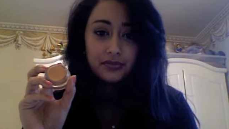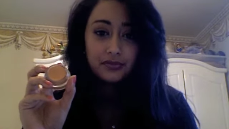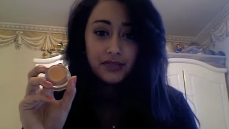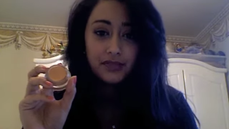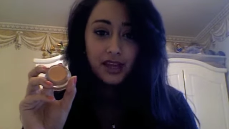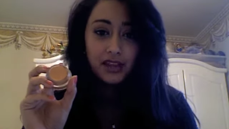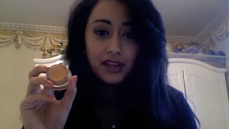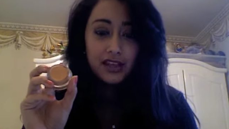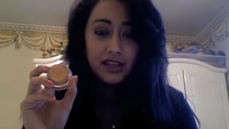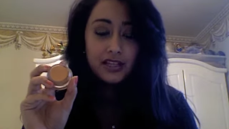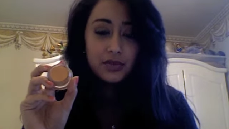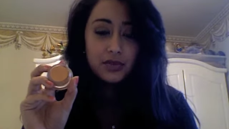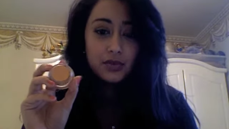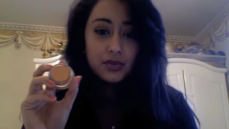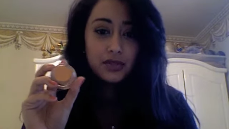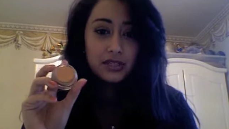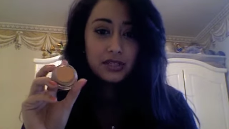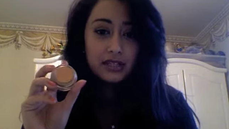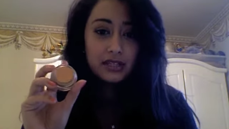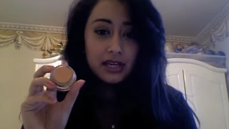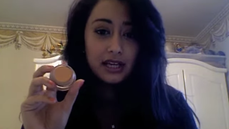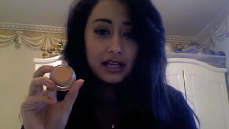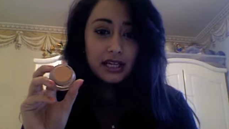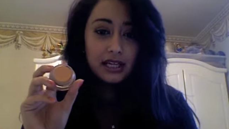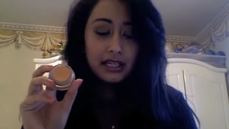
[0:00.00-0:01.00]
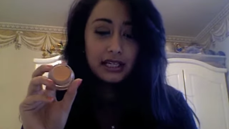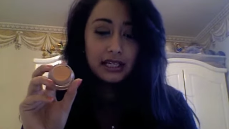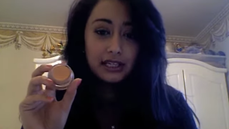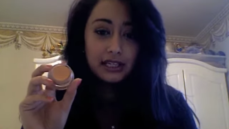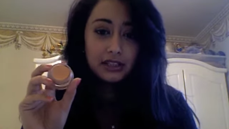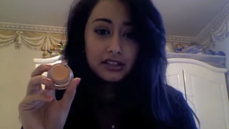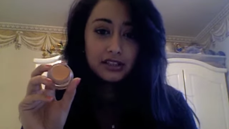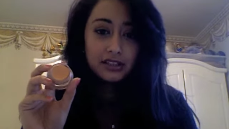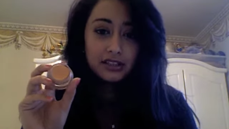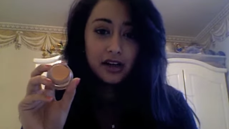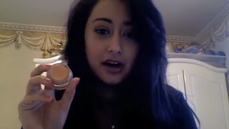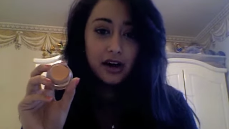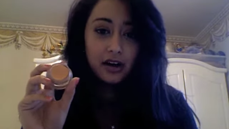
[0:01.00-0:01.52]
this one's a little
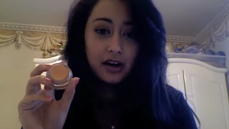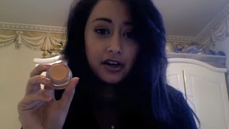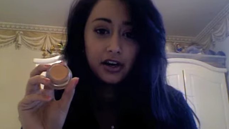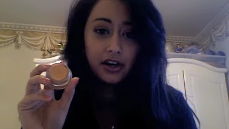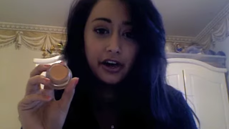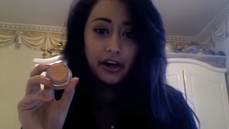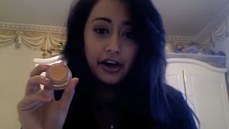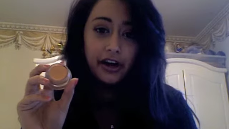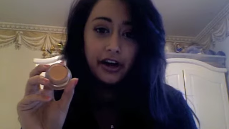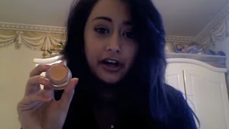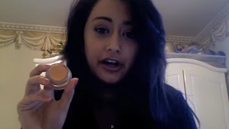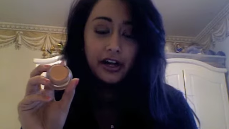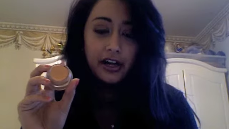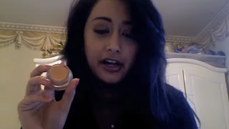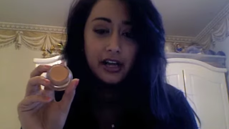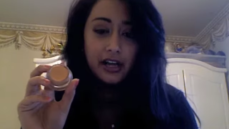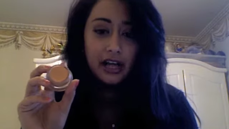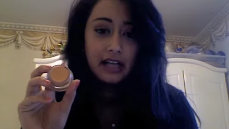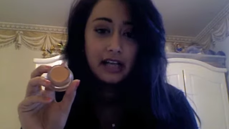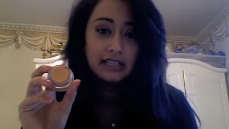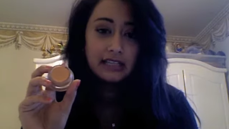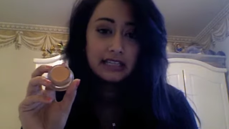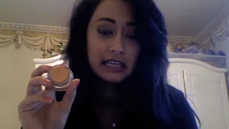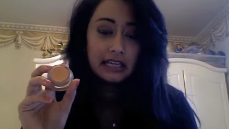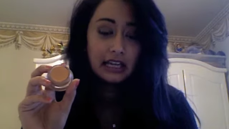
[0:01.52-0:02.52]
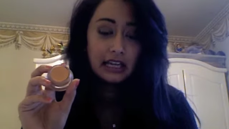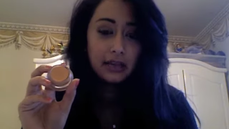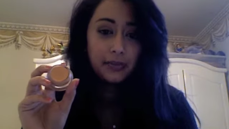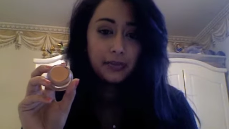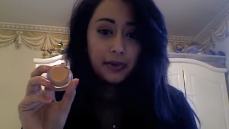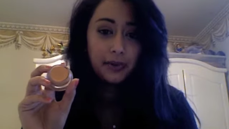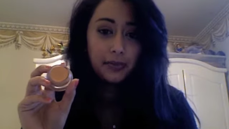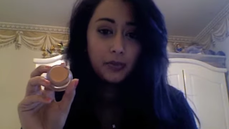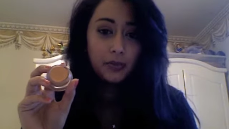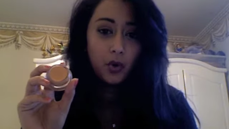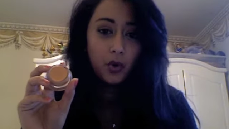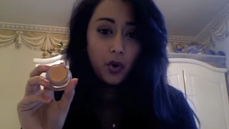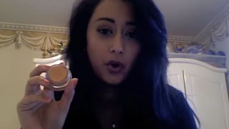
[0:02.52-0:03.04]
darker. It's a little bit
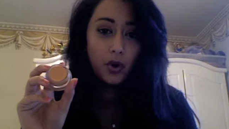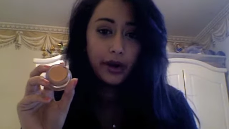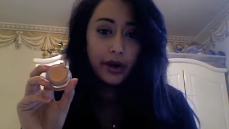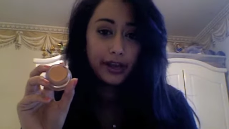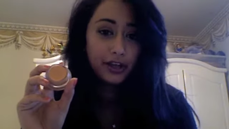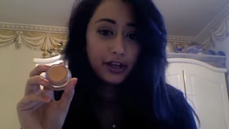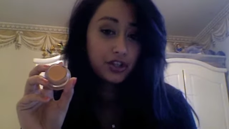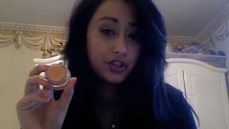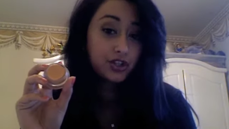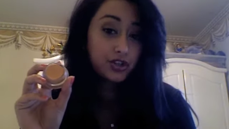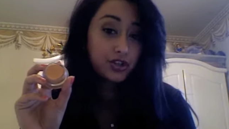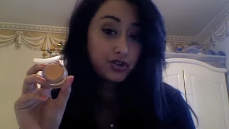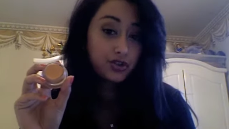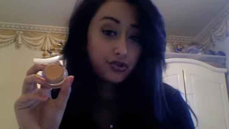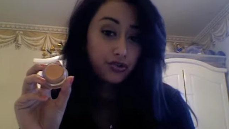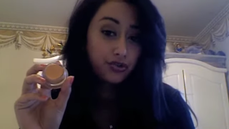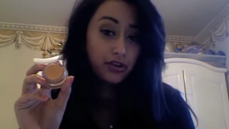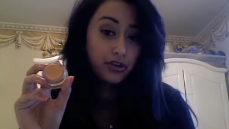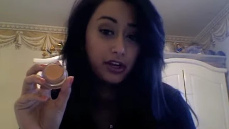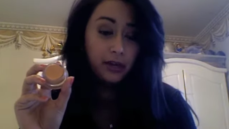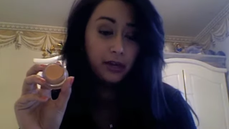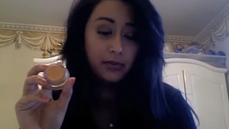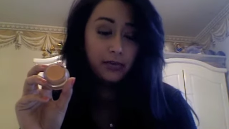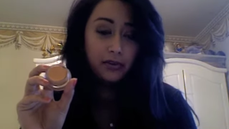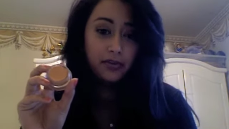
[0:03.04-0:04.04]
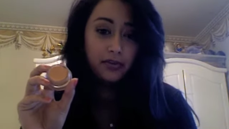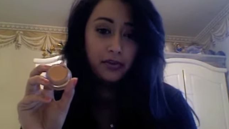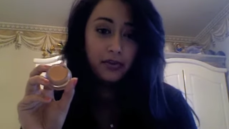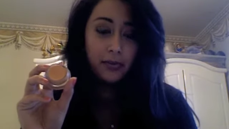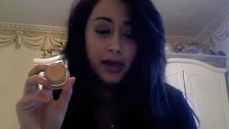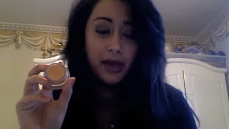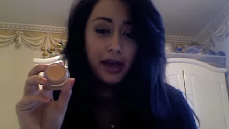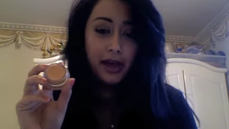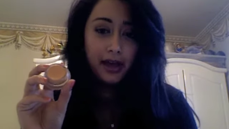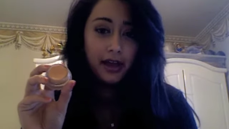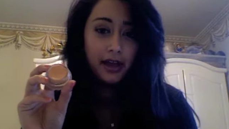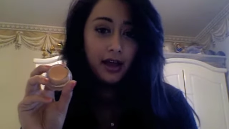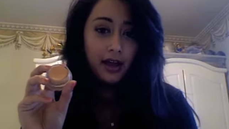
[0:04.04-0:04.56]
more extreme, if you
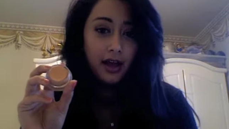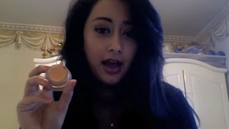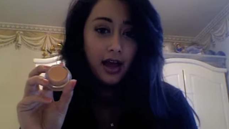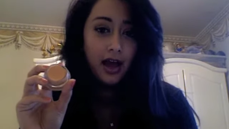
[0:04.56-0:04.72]
may.